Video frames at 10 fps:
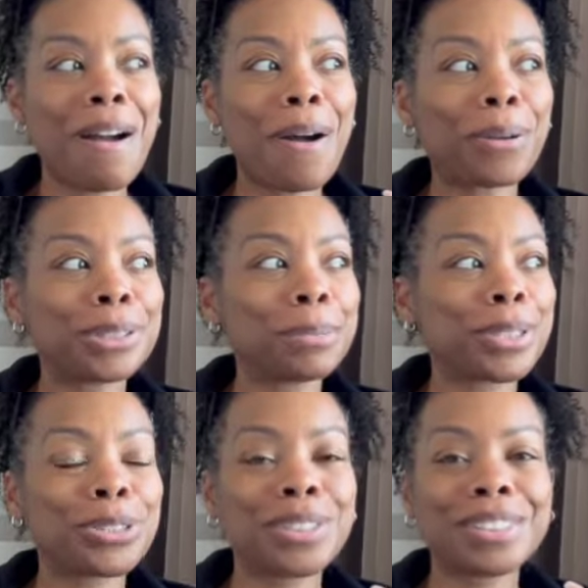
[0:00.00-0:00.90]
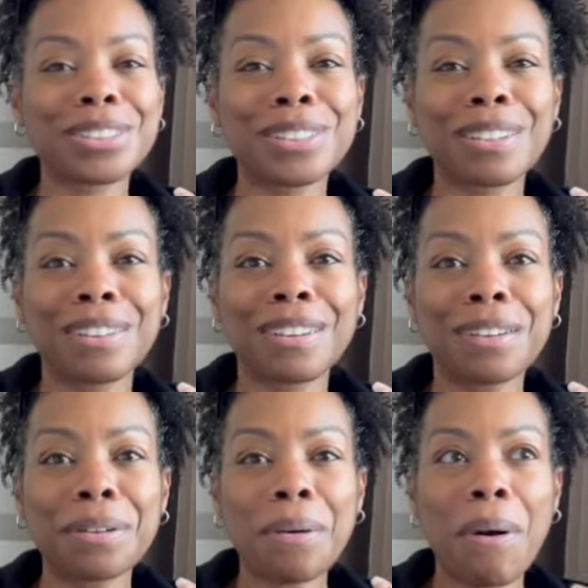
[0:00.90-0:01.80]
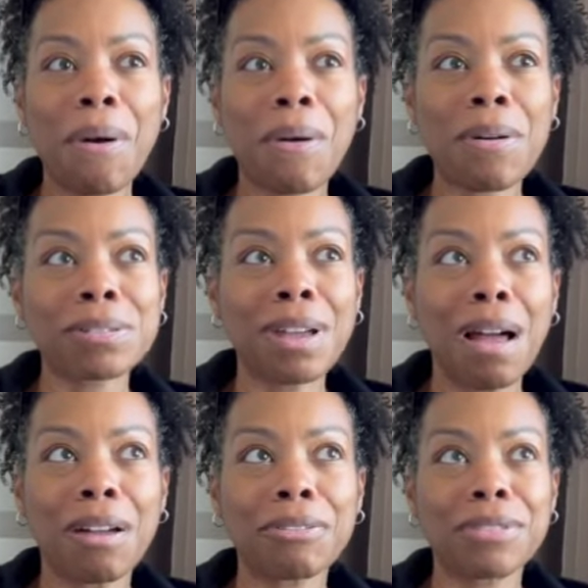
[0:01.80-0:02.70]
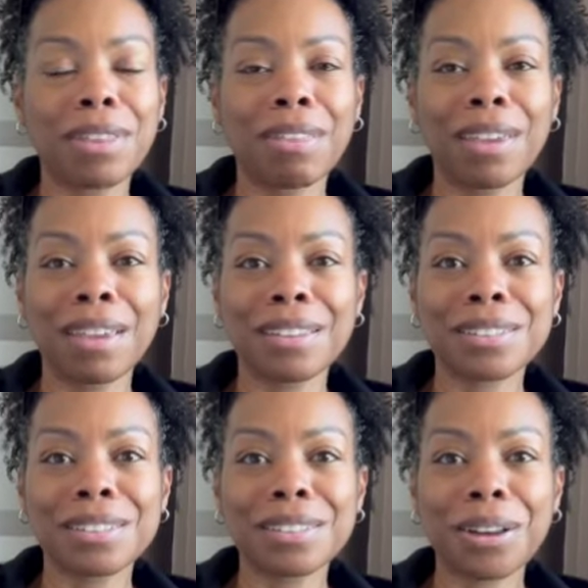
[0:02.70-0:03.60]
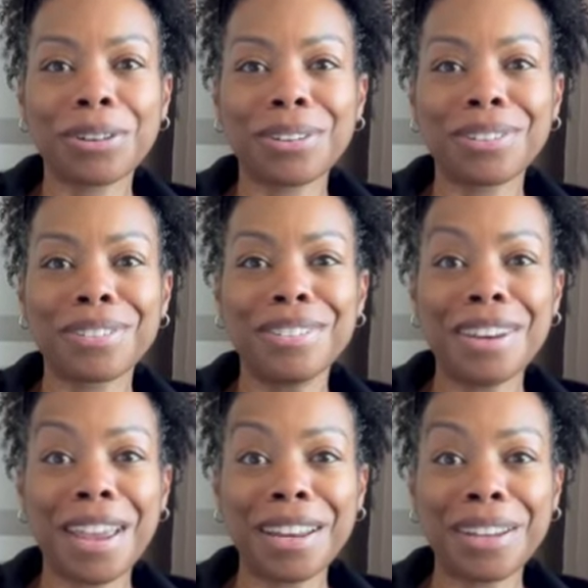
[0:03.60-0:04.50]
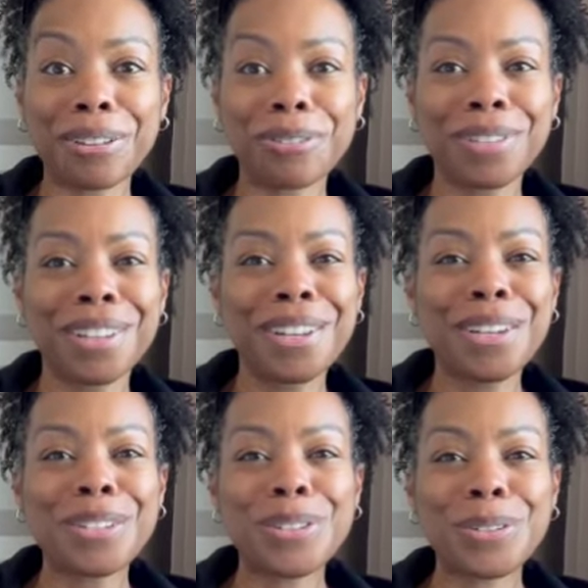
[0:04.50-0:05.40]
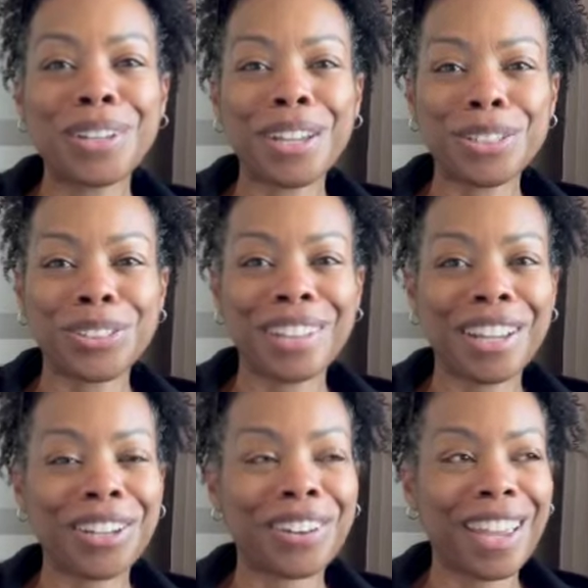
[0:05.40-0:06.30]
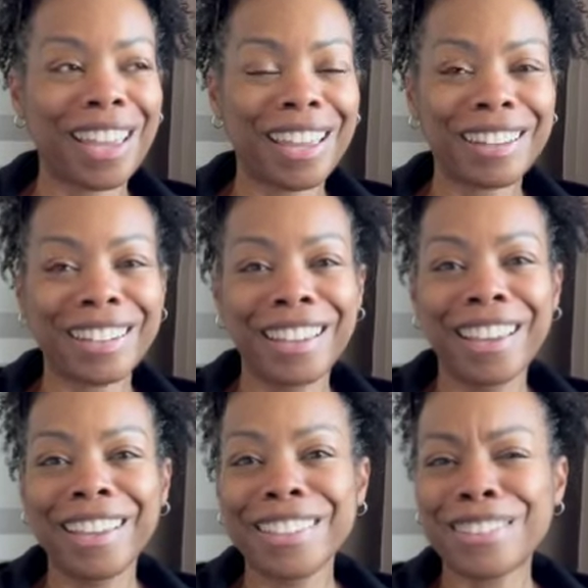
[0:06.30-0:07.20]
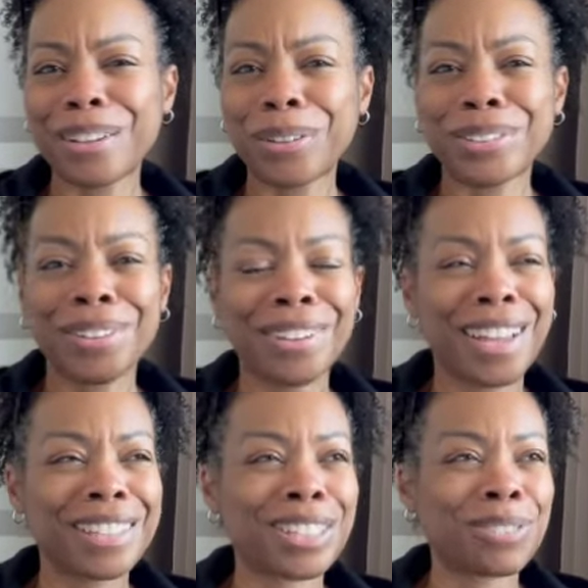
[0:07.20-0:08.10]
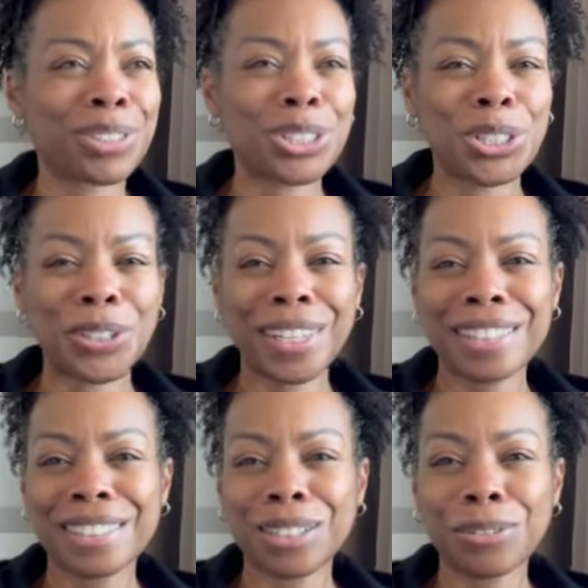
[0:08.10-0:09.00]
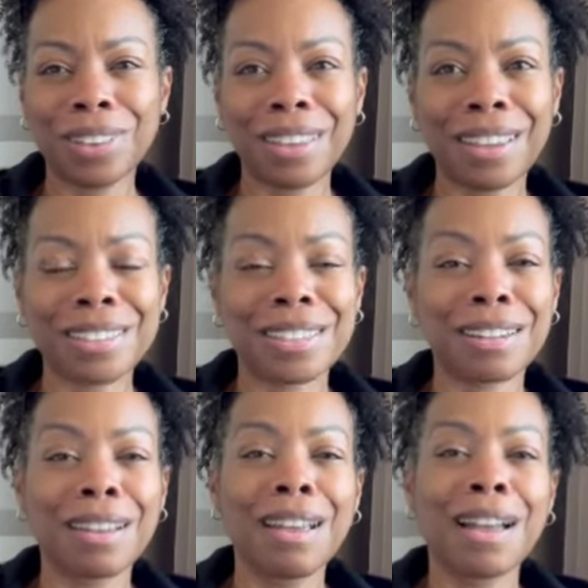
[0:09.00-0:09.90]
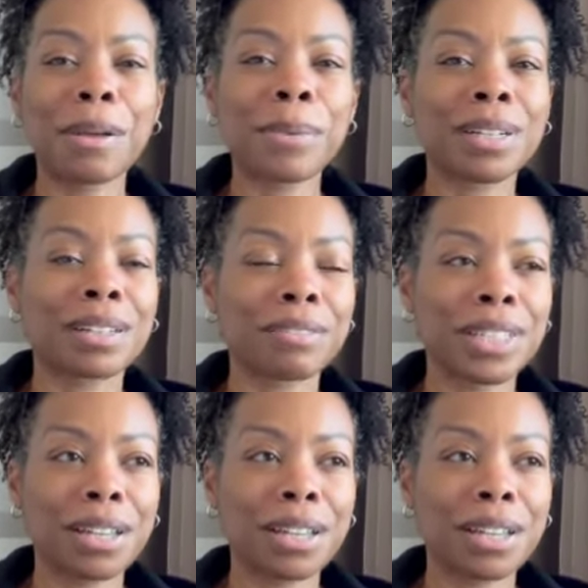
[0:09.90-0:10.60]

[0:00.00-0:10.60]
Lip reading: Only because you get to see all of the things that are native to the country that you're in. So there's all kinds of different trees and different things, and I met a lovely